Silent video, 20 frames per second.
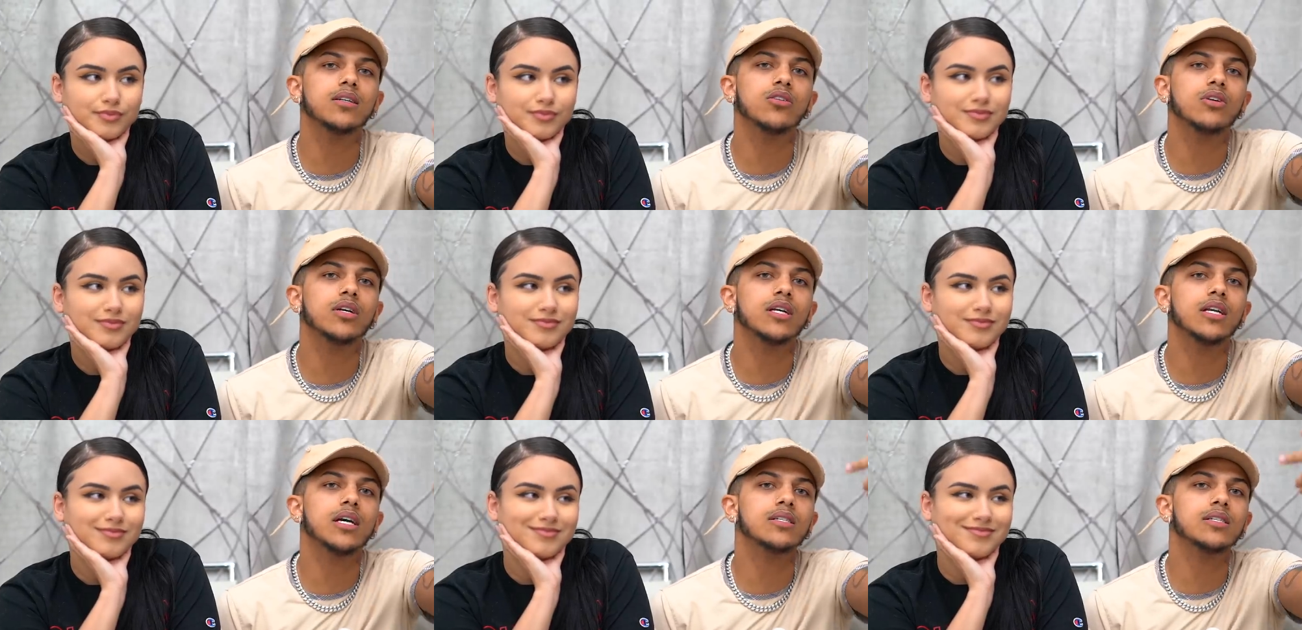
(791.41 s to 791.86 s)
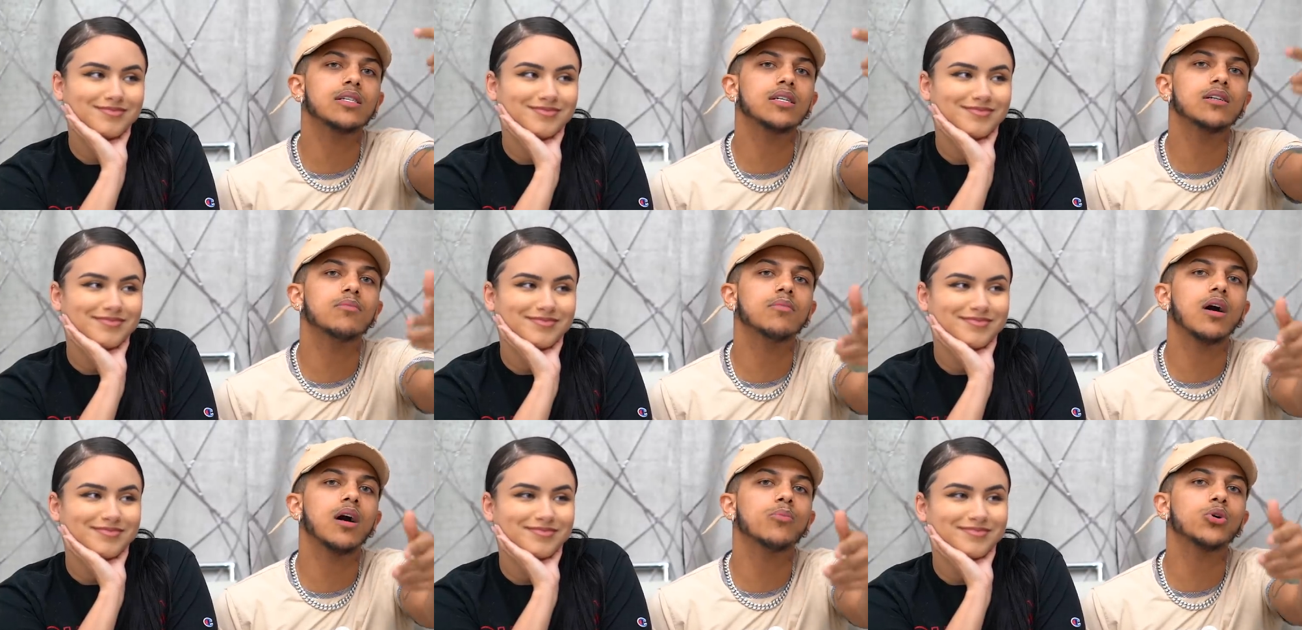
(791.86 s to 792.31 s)
Speaker 1: Go get that to
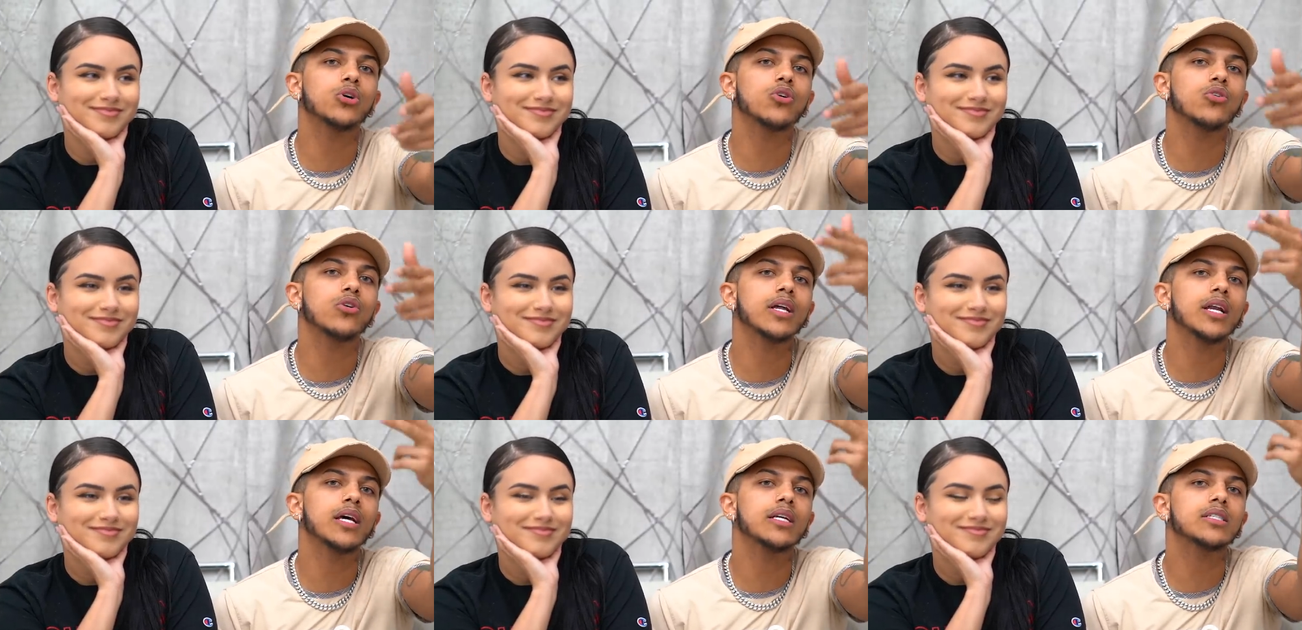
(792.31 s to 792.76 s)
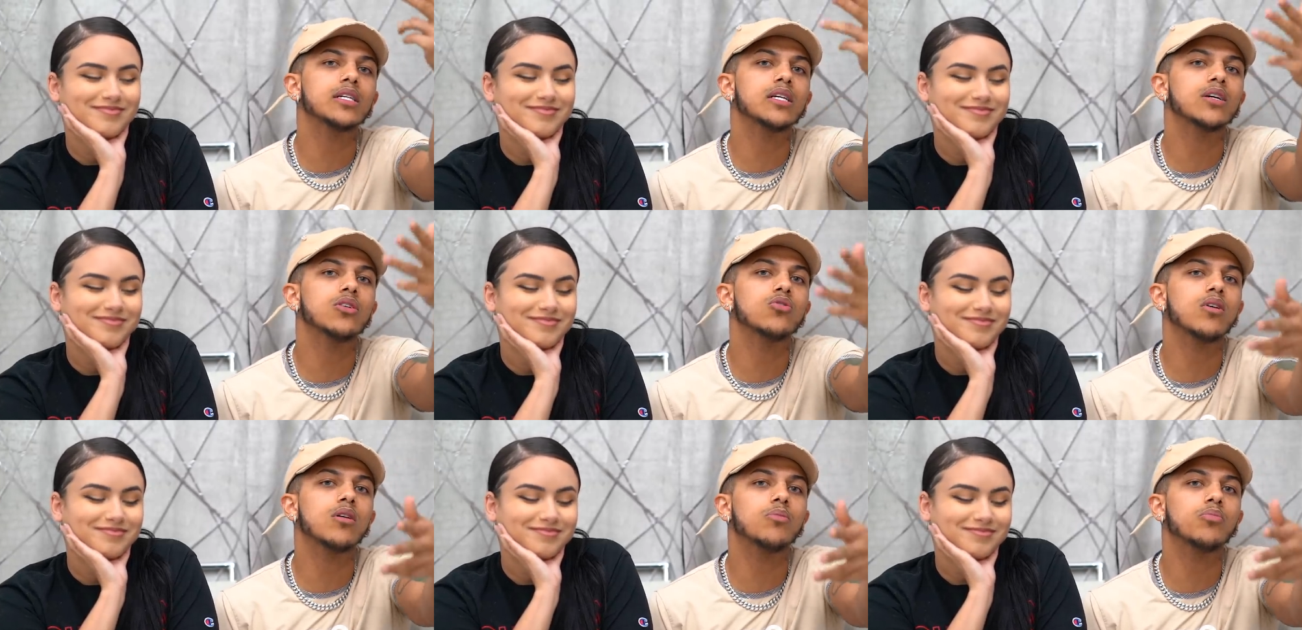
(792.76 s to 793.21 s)
your mama. Go get that to
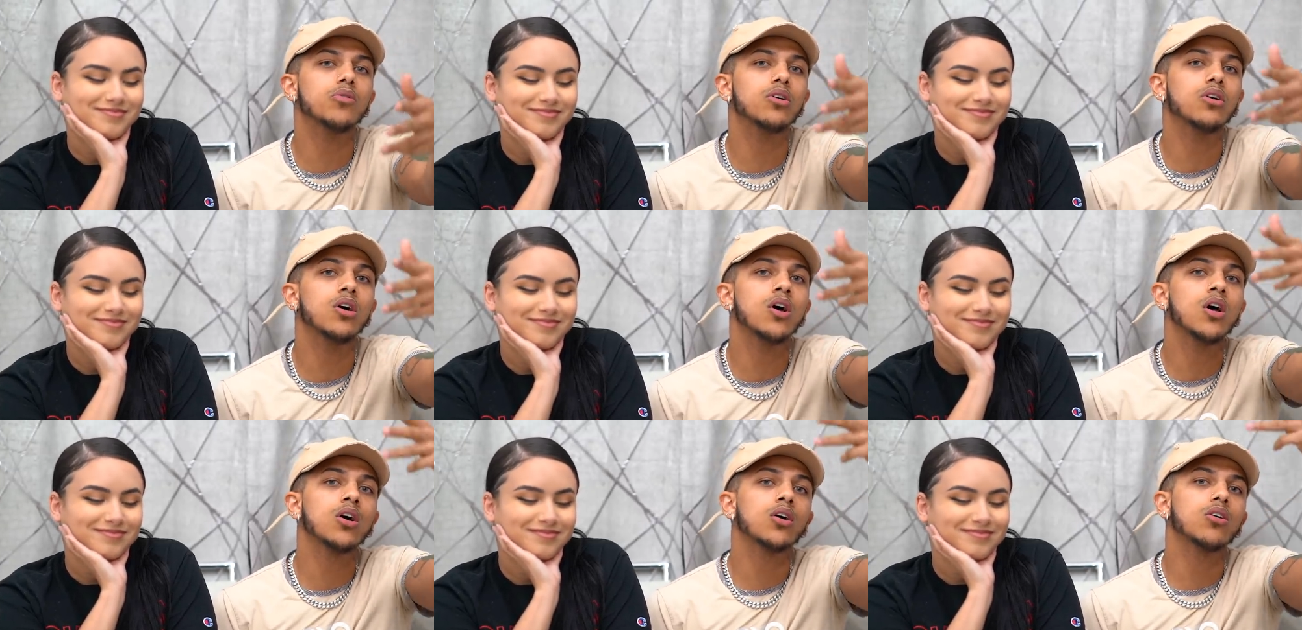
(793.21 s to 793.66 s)
your grandpa.